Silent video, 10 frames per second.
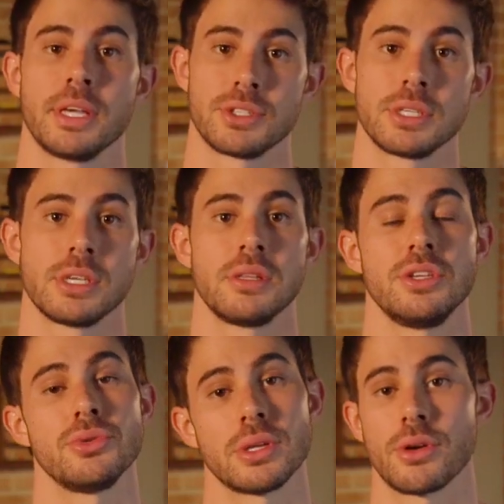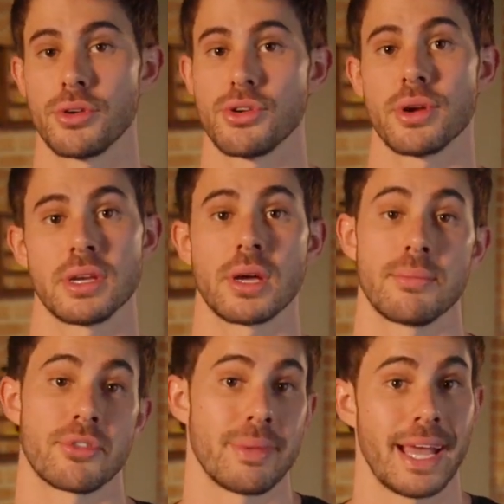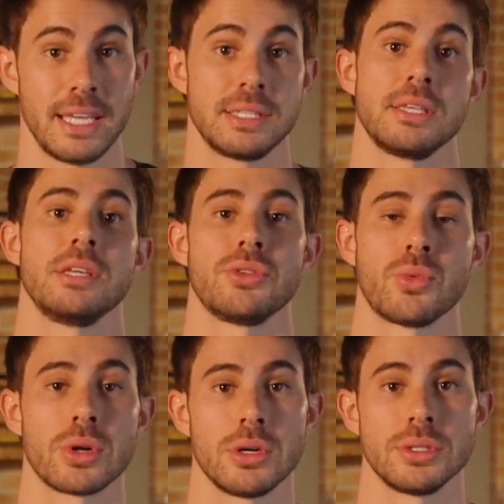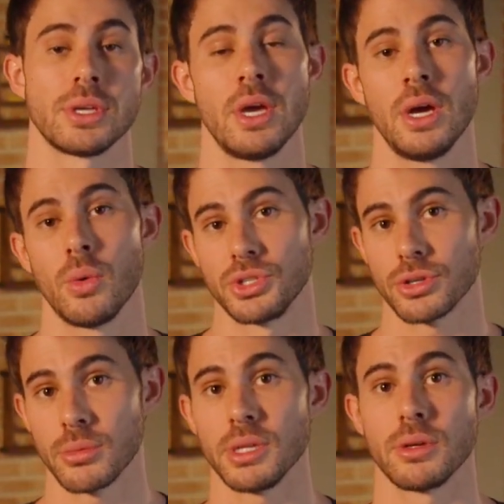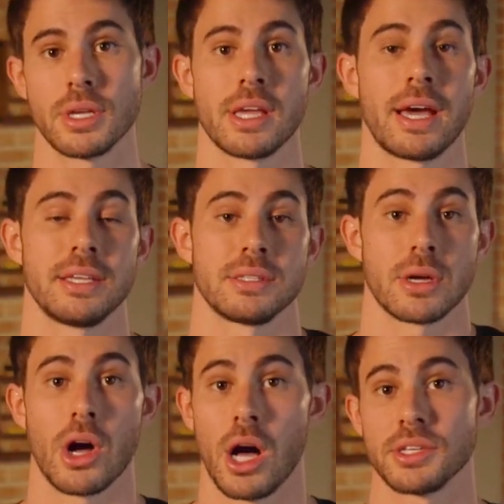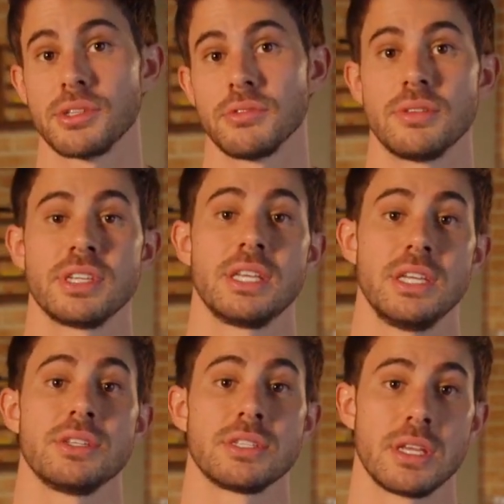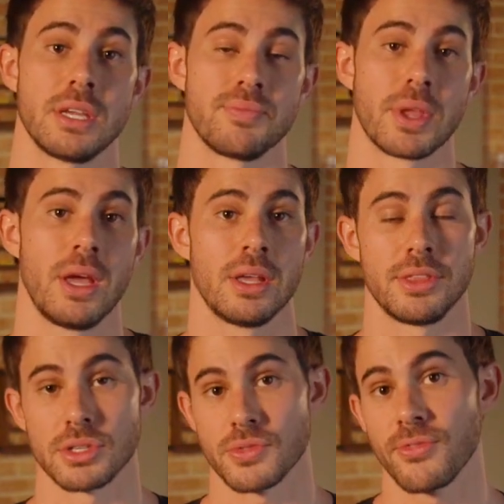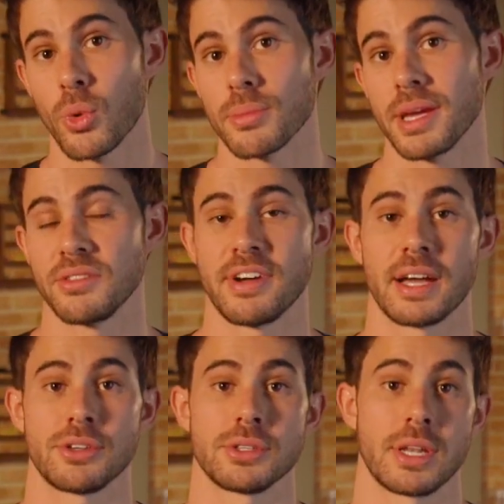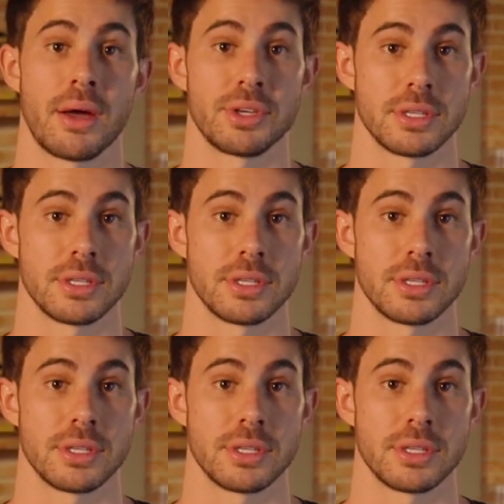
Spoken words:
let's just say that you can earn your income from any city in the world, what you're gonna be looking at is the cost of living in each city. There's 4 main factors that I would